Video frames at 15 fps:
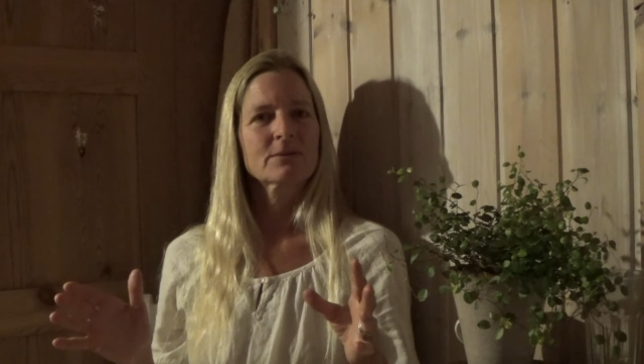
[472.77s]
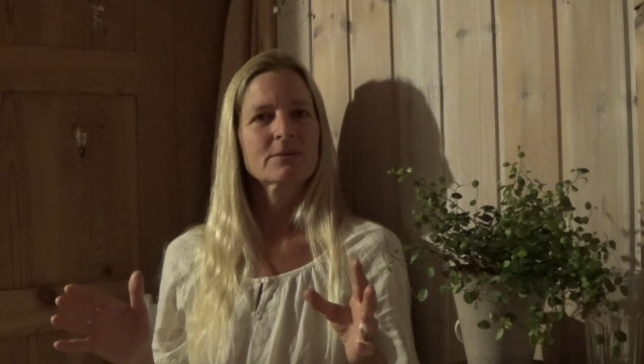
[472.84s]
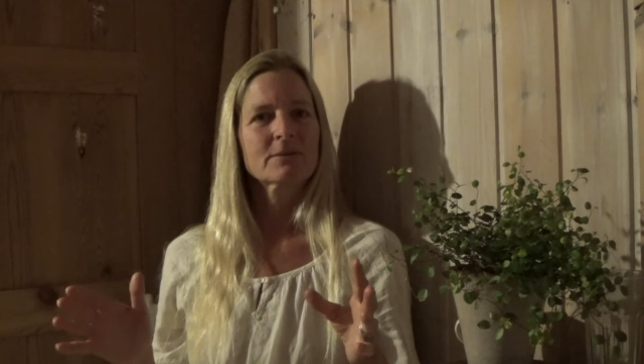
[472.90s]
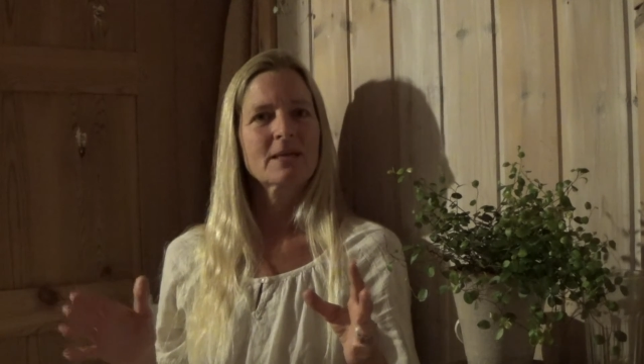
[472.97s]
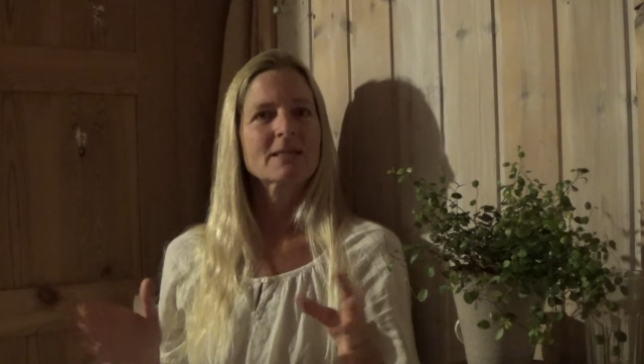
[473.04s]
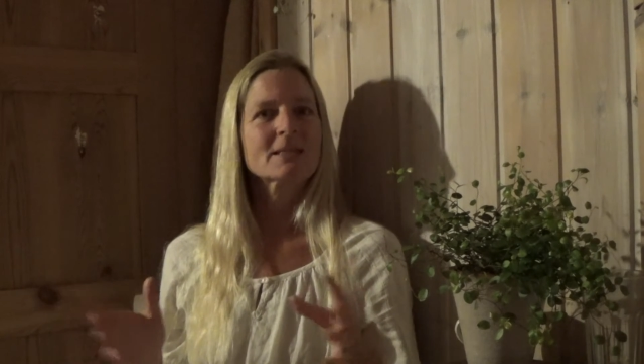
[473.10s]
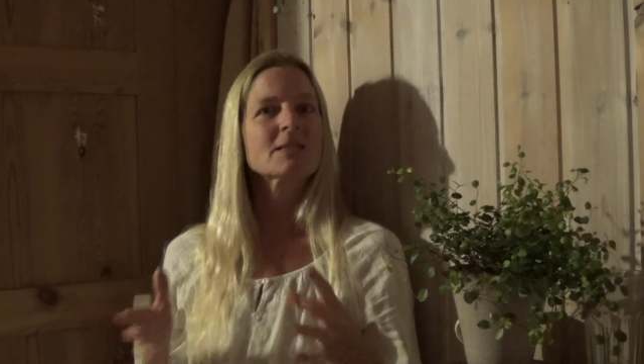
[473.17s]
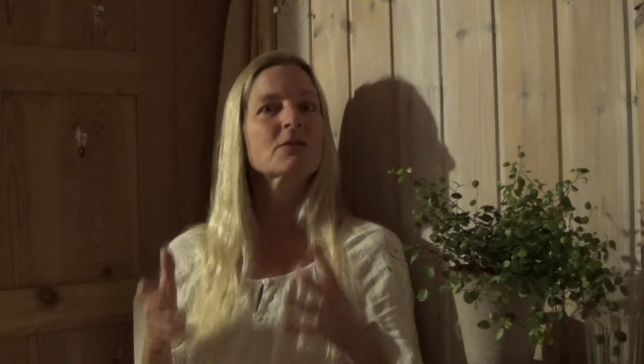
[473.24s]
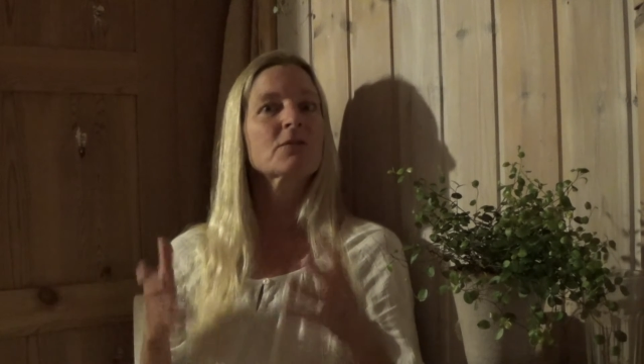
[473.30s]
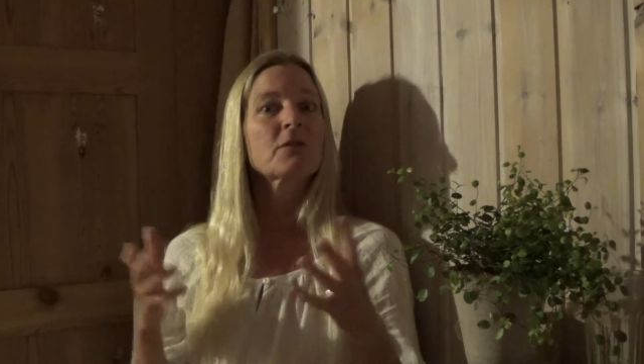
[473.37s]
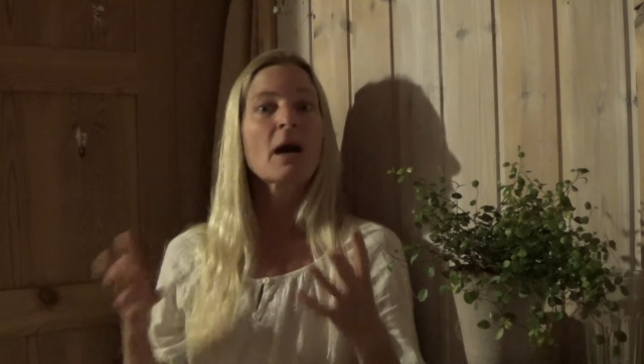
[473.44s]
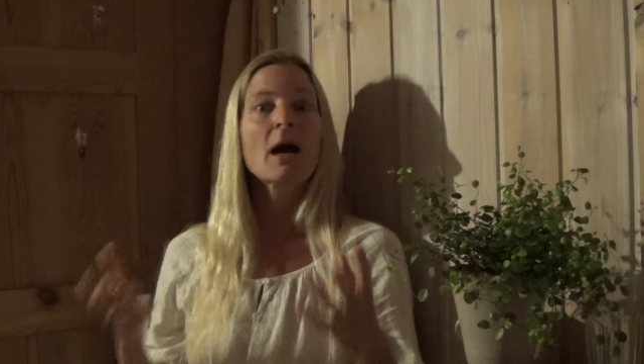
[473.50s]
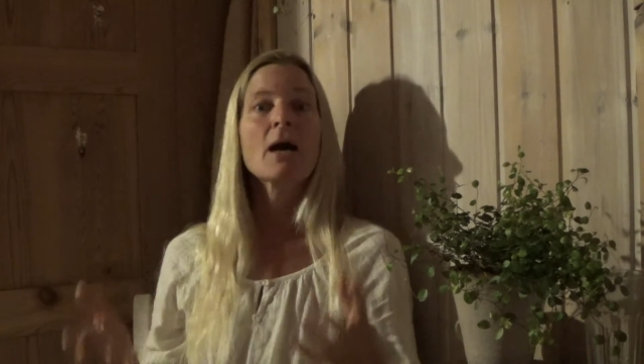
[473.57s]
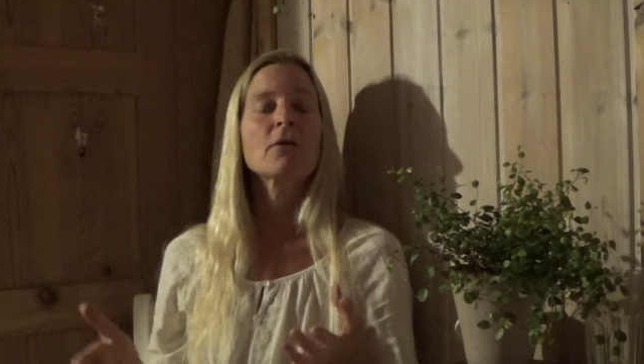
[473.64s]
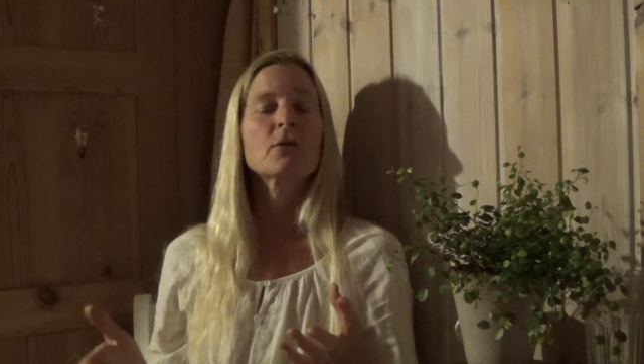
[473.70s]
That's the
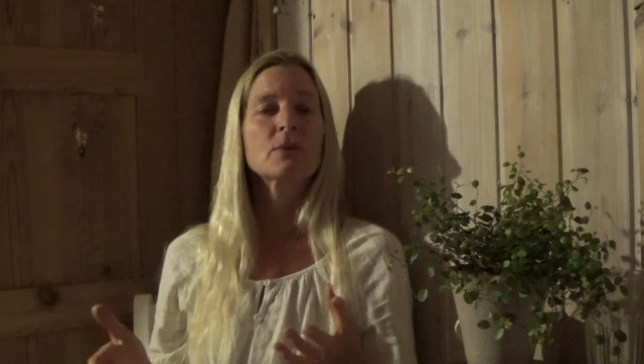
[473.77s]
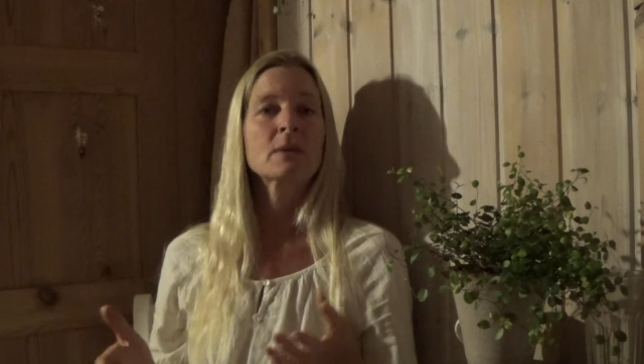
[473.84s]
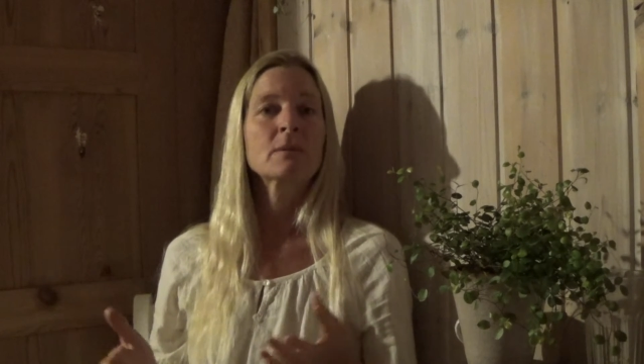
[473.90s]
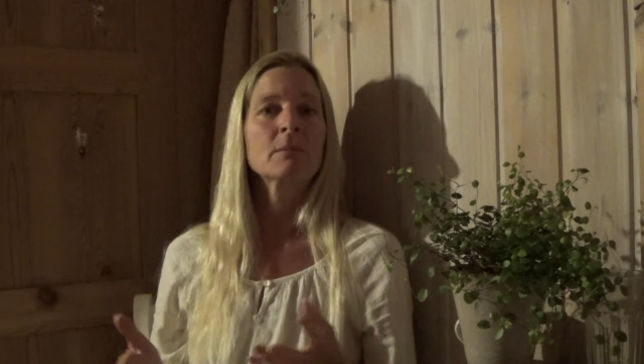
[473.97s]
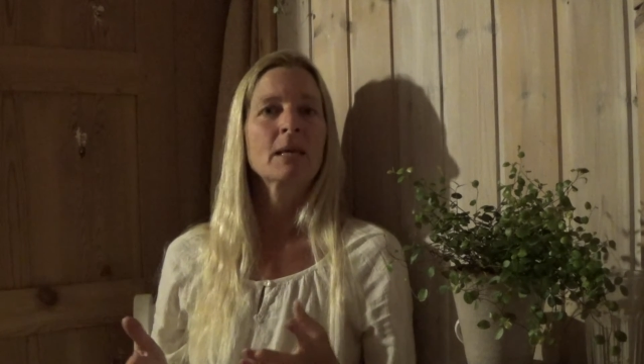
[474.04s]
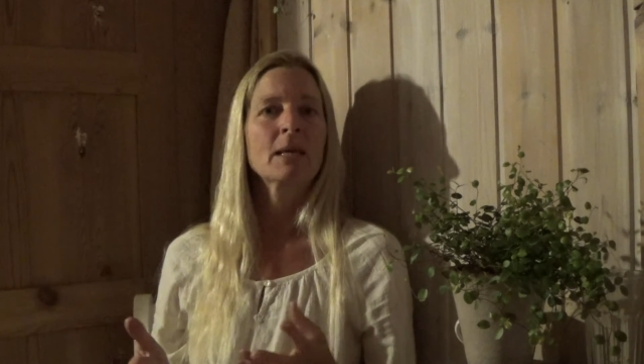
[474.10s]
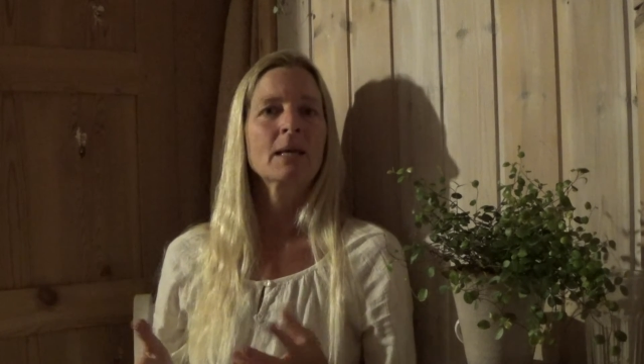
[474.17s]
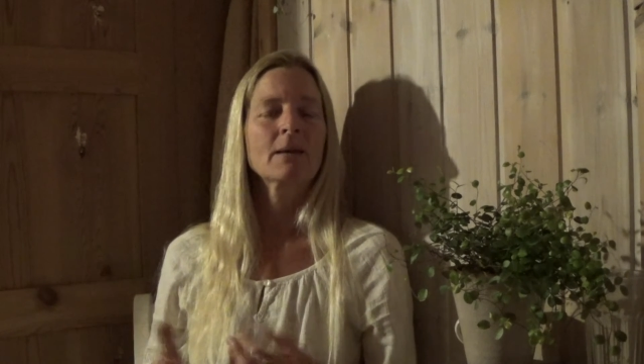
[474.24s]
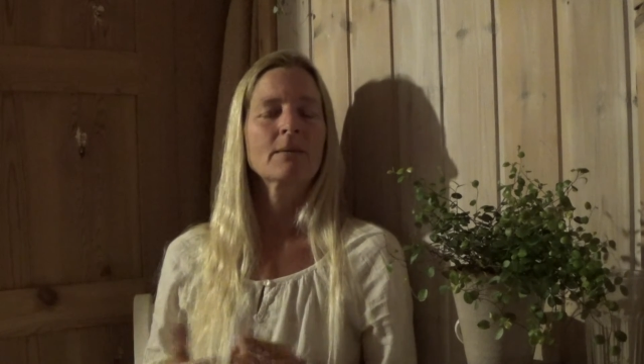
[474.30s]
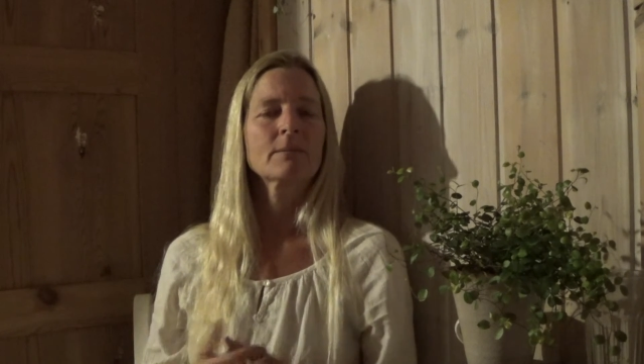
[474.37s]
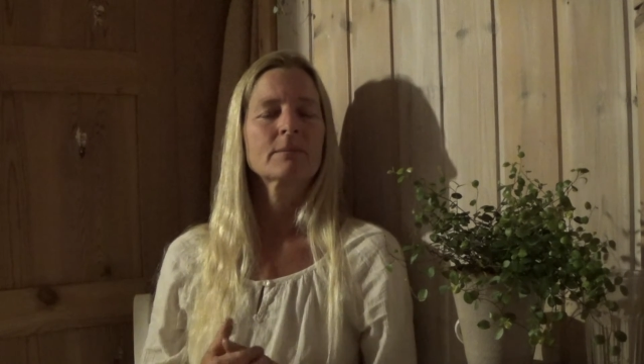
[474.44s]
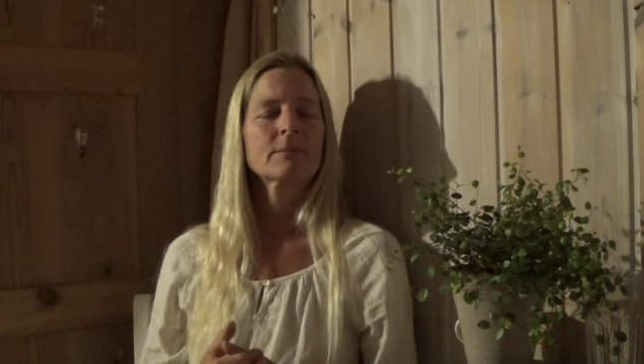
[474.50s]
father in me,